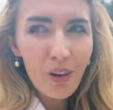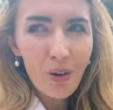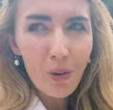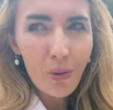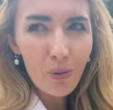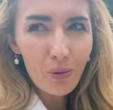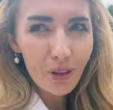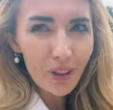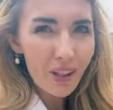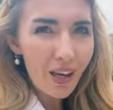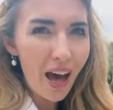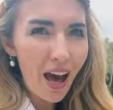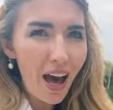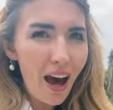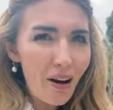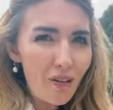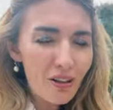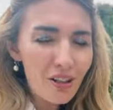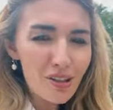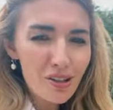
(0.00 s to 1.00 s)
All the
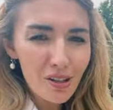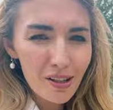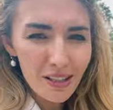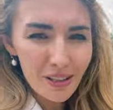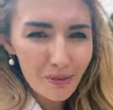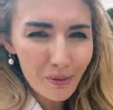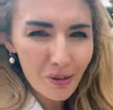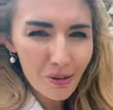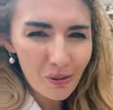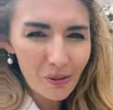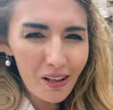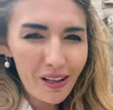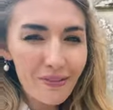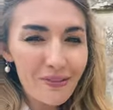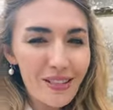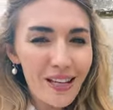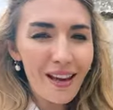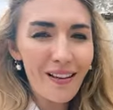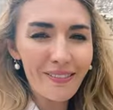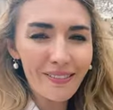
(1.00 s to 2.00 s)
carriages would
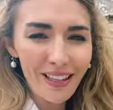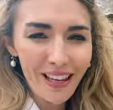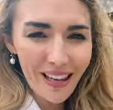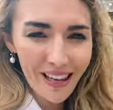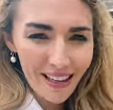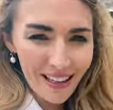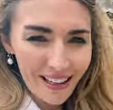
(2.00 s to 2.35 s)
drive down there.